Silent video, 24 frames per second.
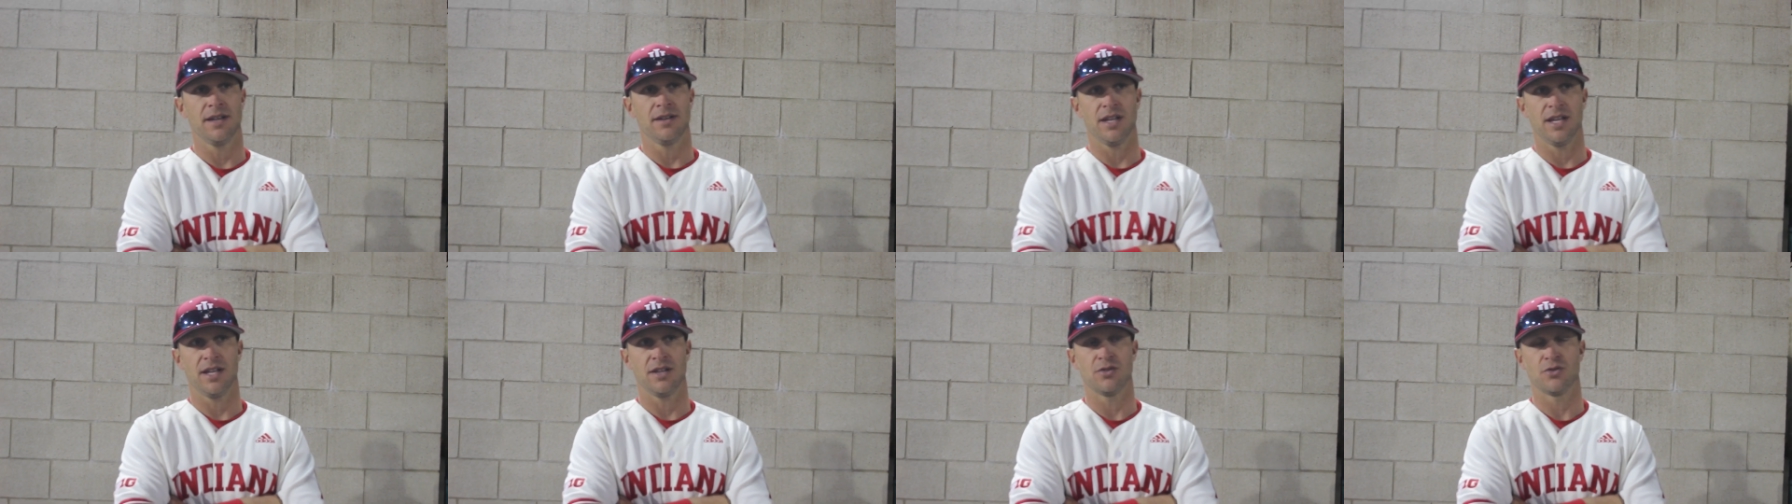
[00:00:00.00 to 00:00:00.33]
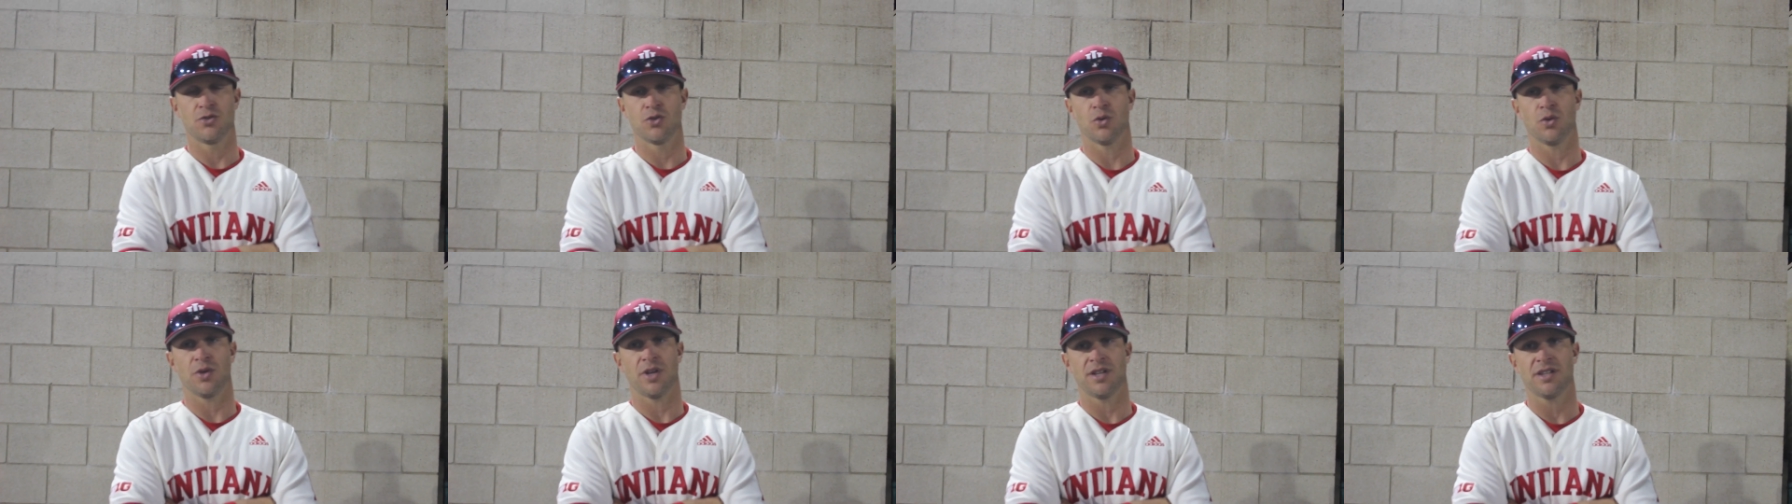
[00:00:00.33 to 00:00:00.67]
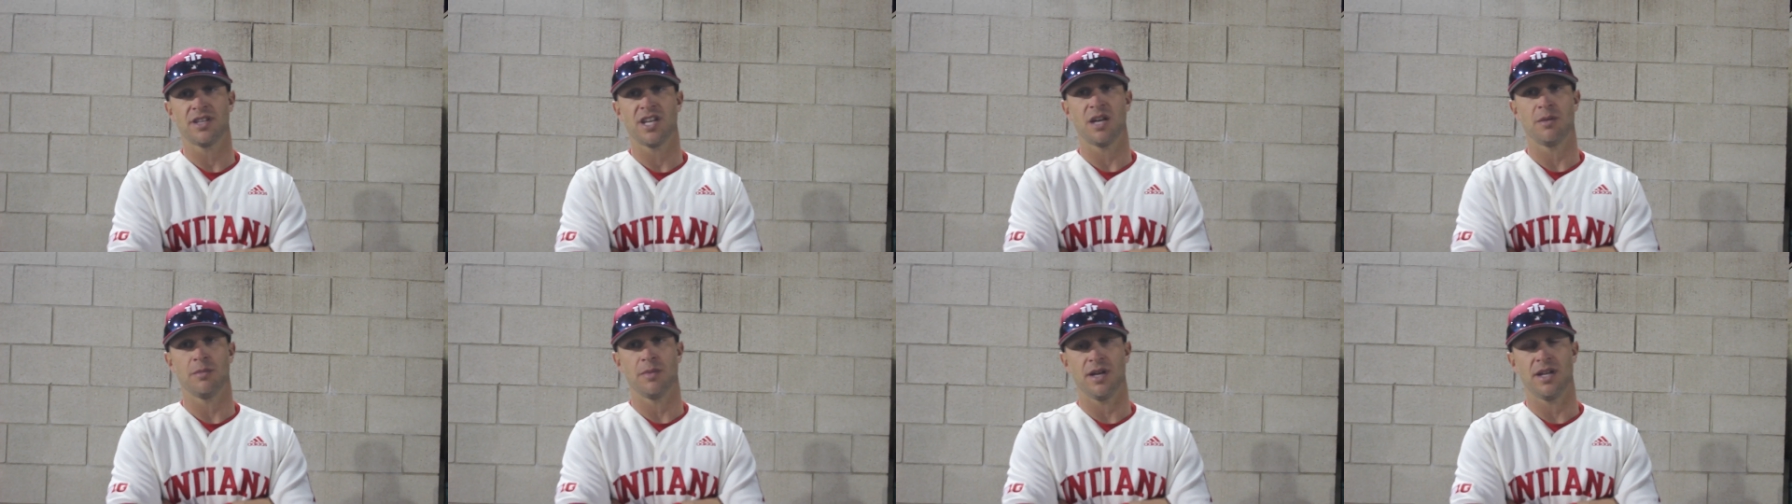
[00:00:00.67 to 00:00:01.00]
And Julian
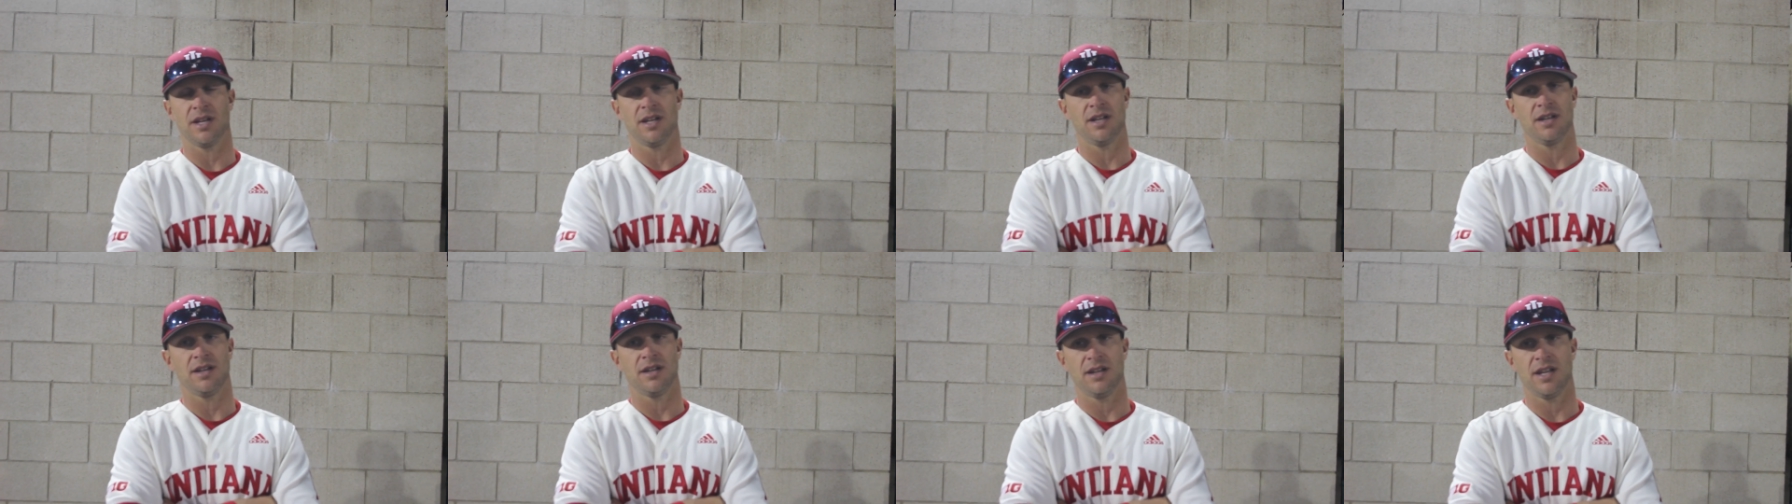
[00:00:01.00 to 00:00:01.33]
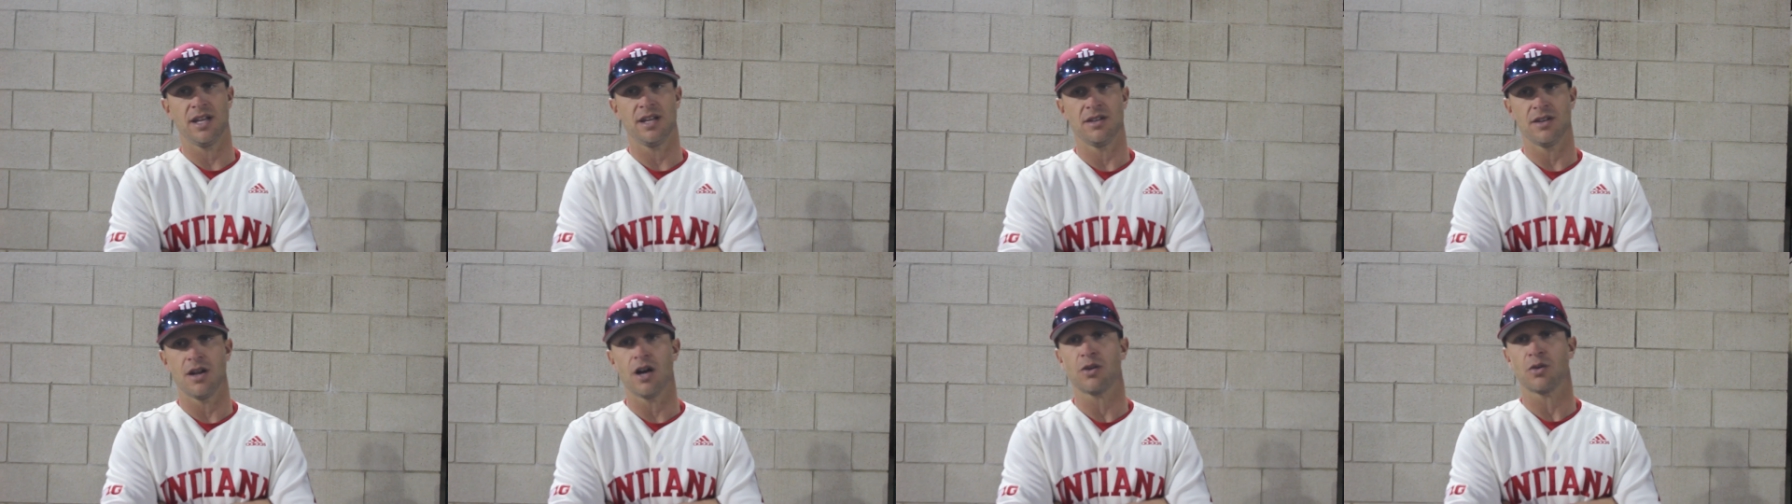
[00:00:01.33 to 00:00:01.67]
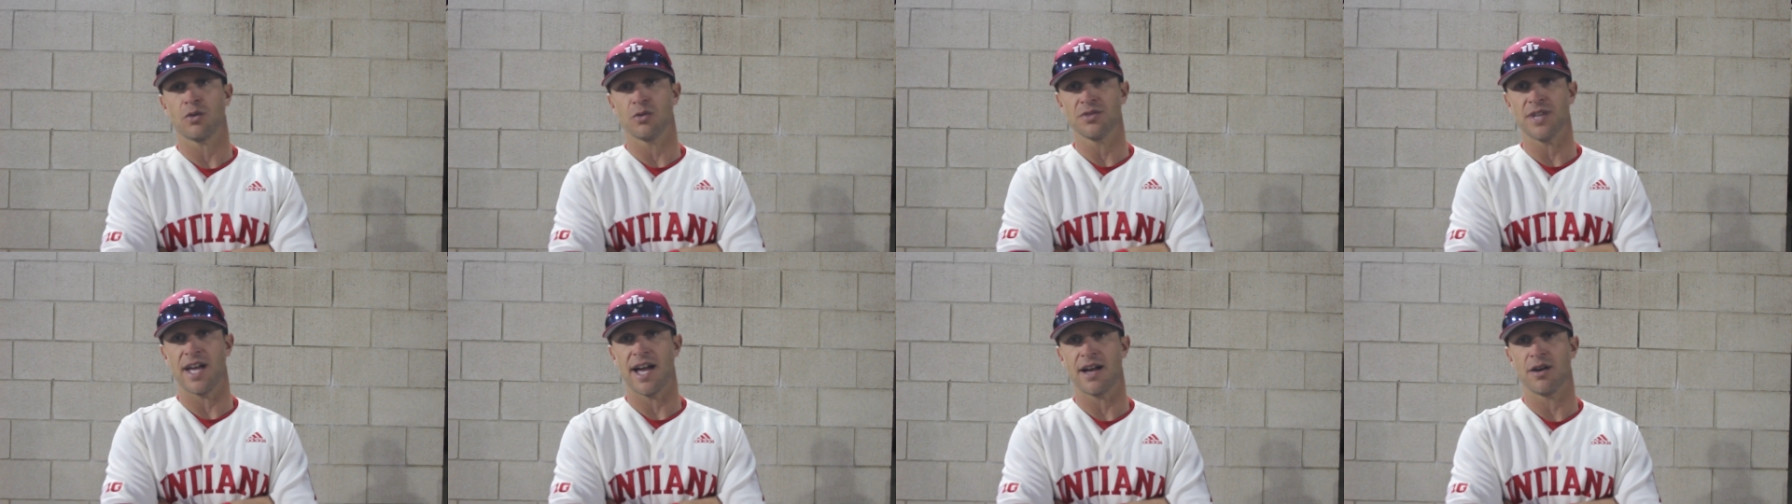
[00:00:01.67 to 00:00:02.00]
came in and
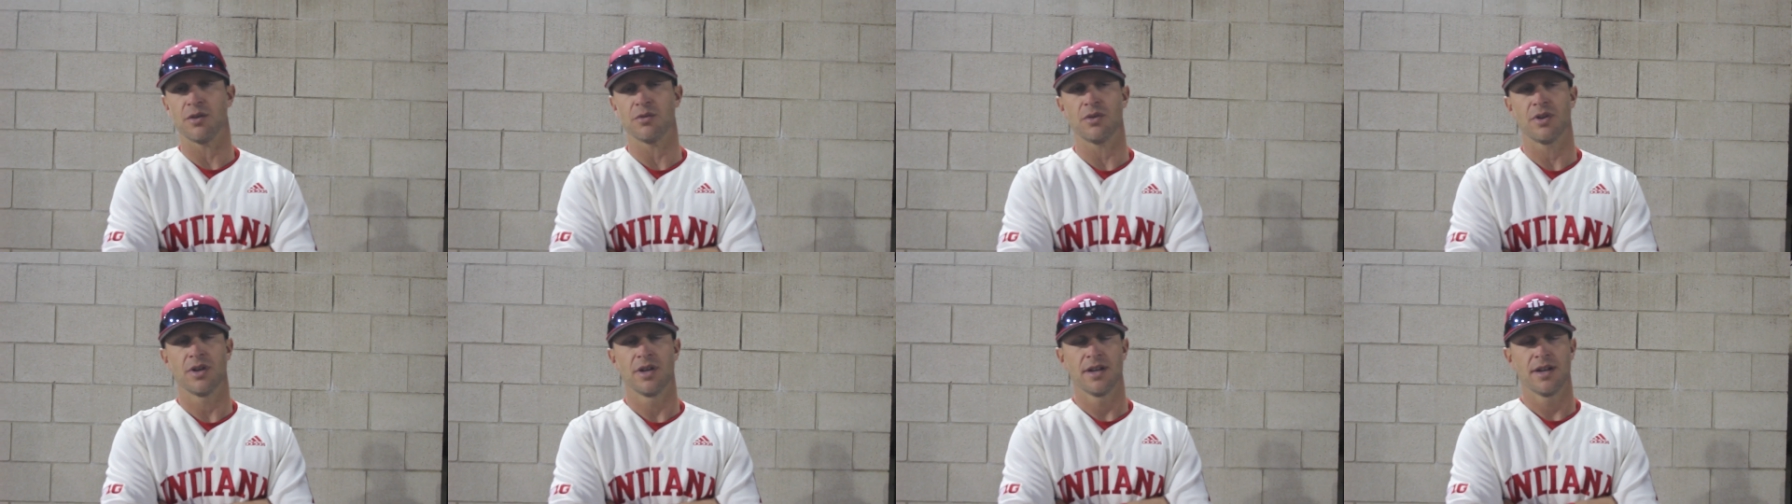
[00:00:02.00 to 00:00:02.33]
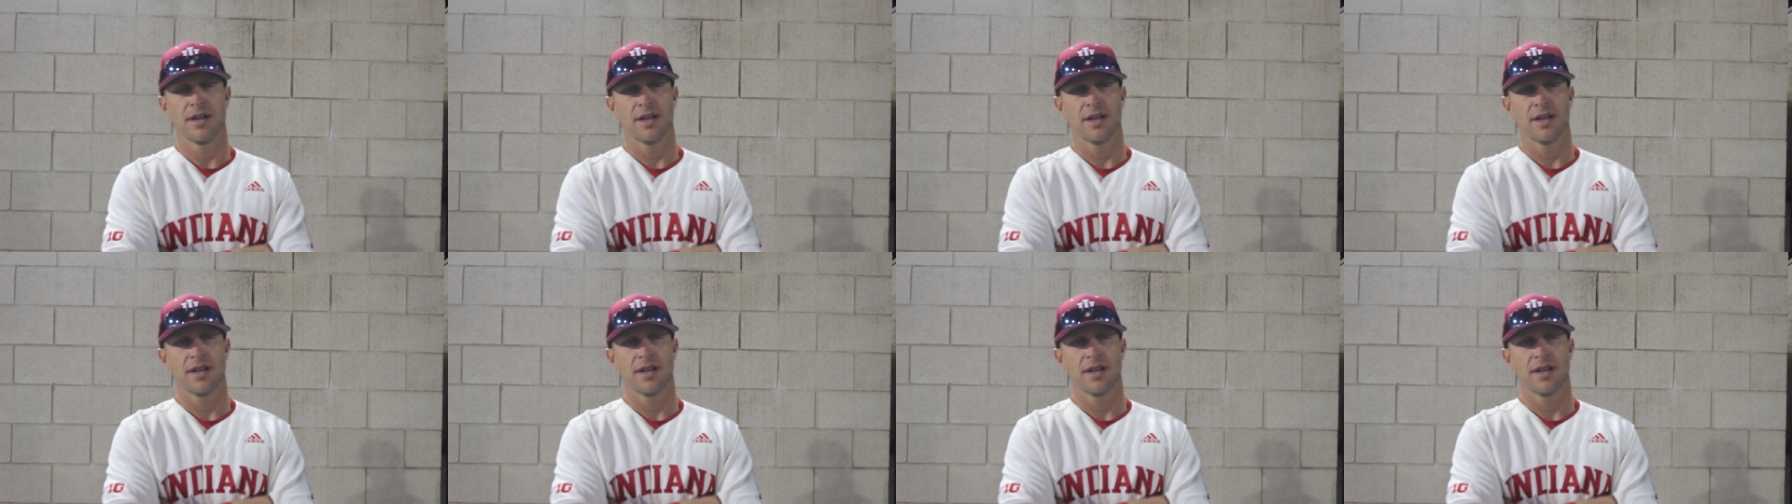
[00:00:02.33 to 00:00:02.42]
knuckled down